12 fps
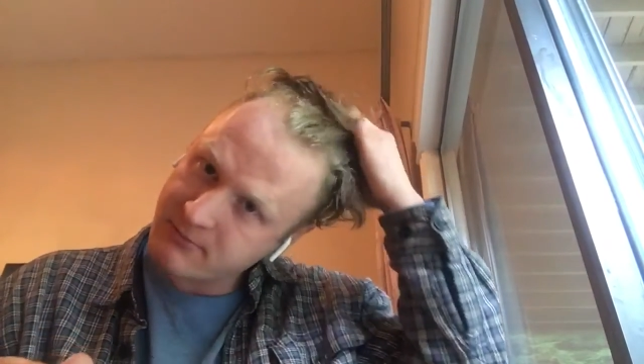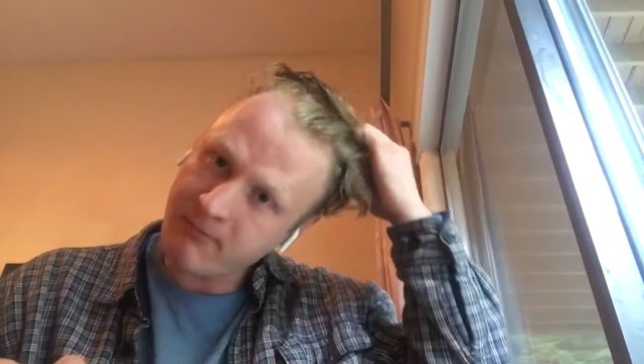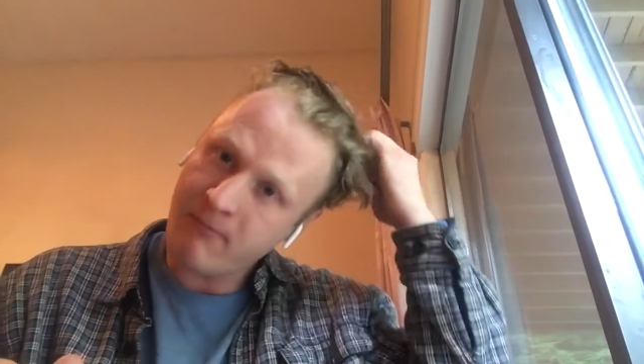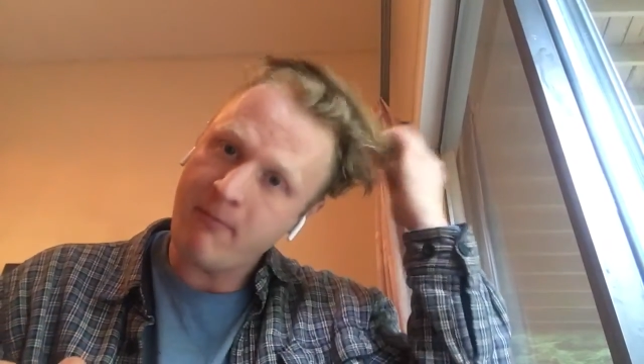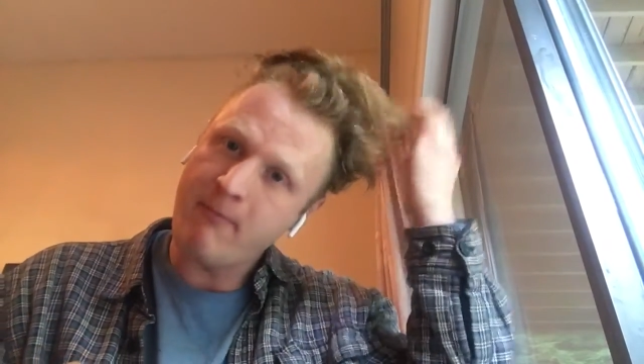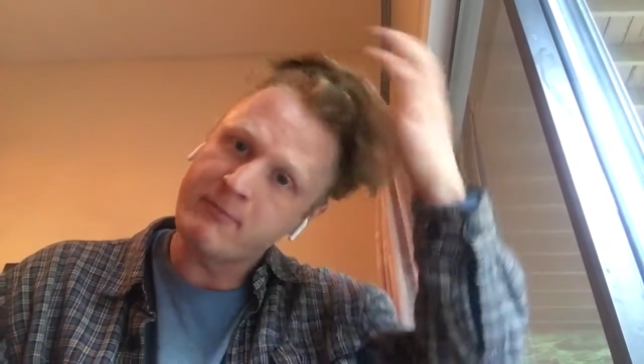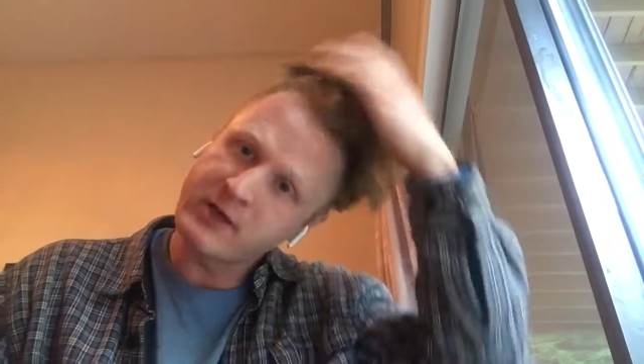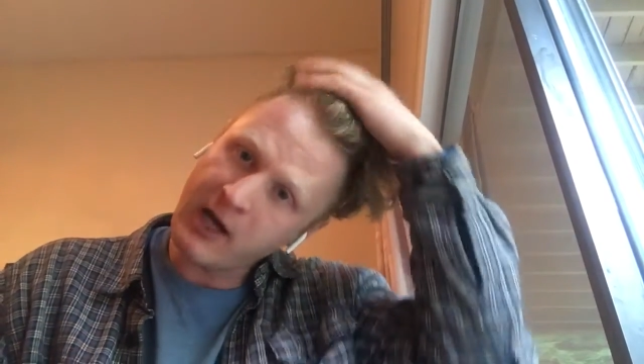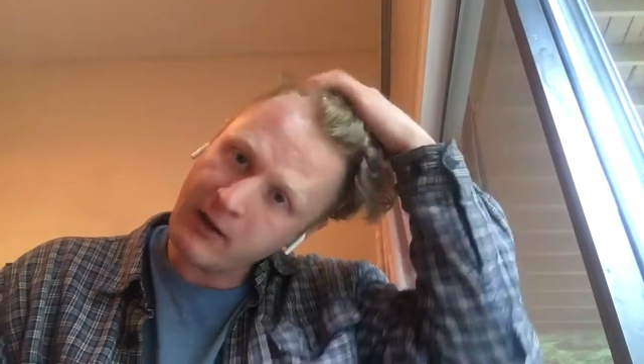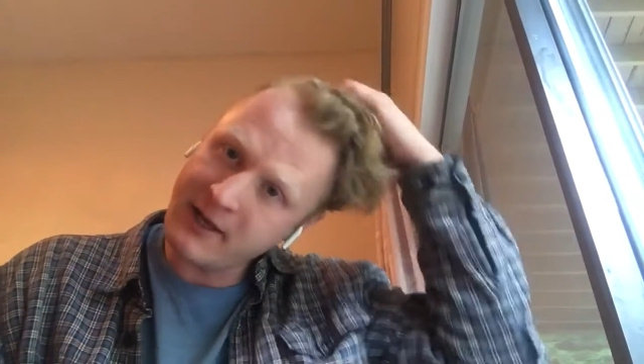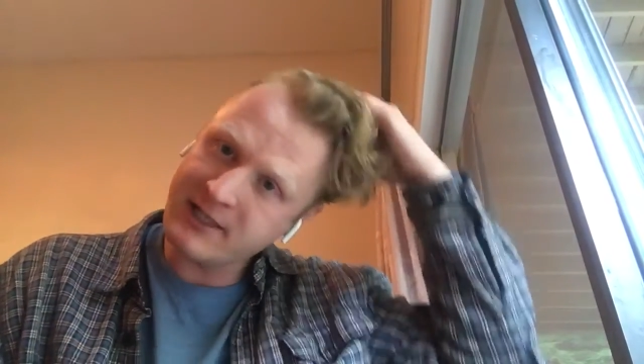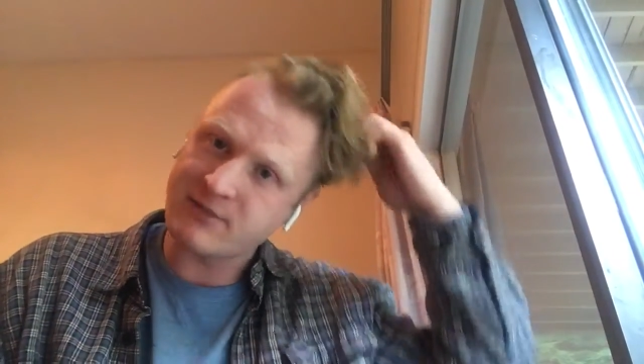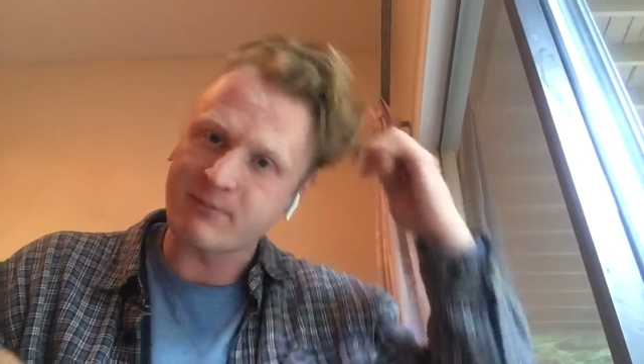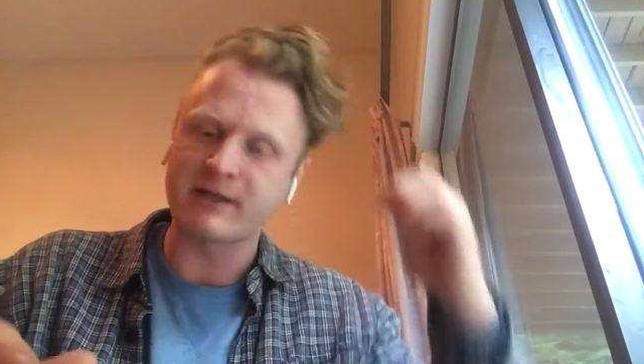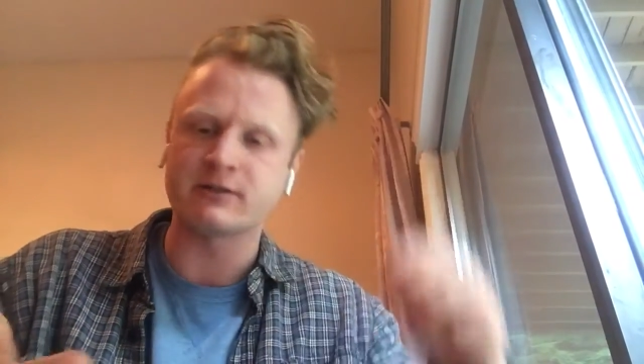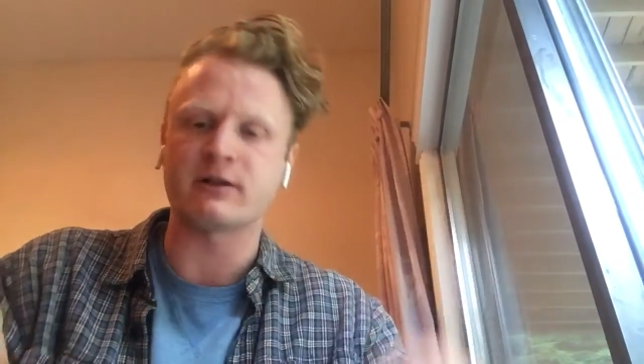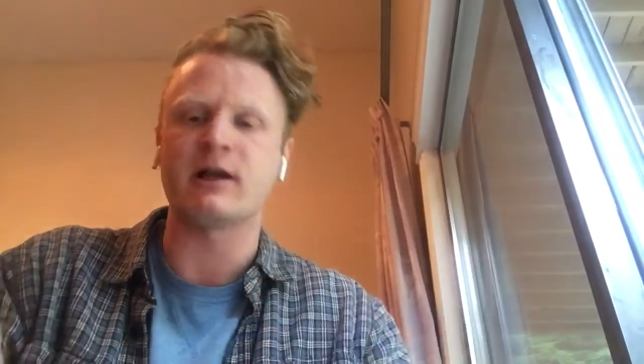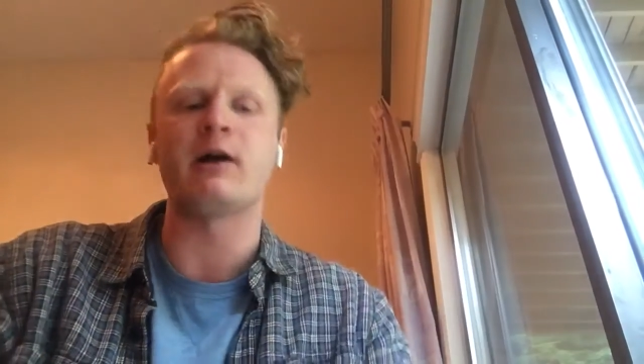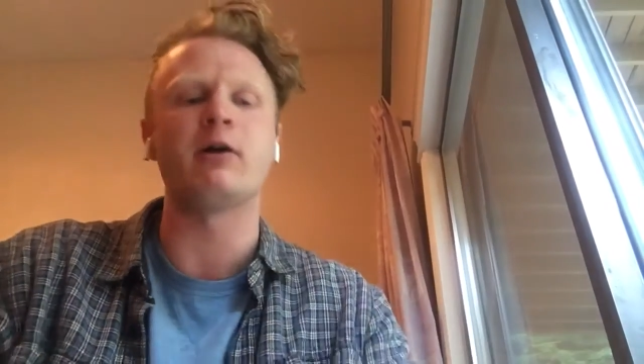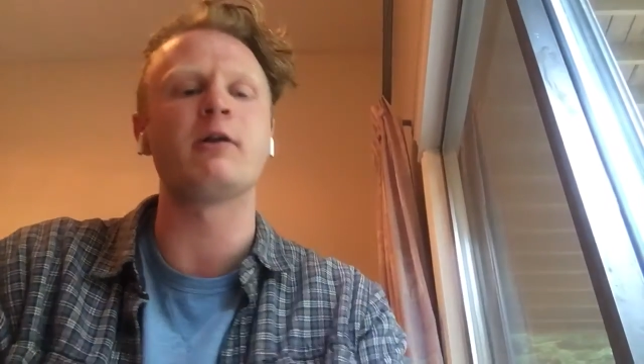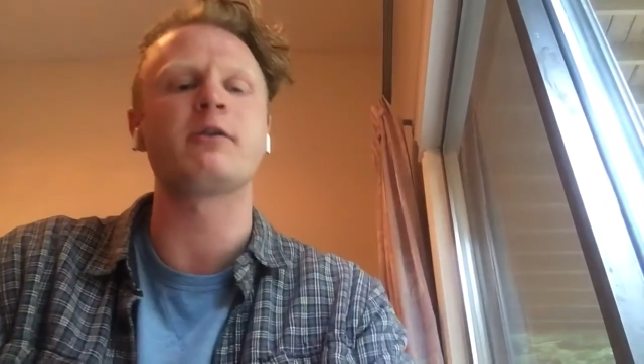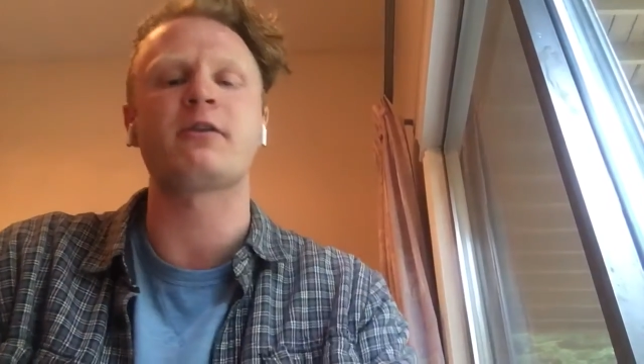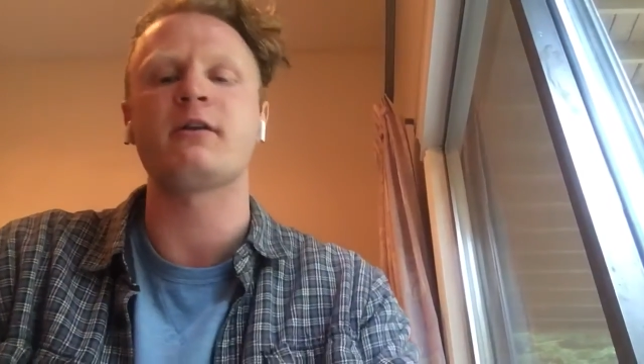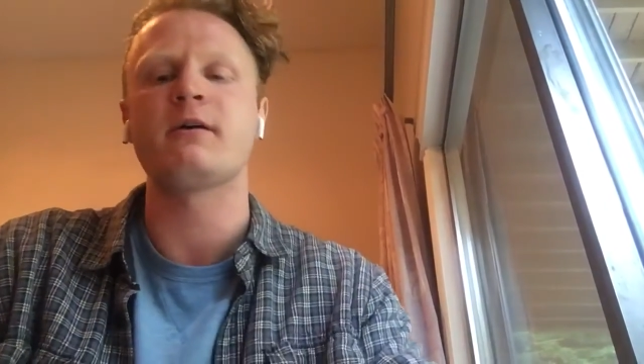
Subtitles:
young men's mental health.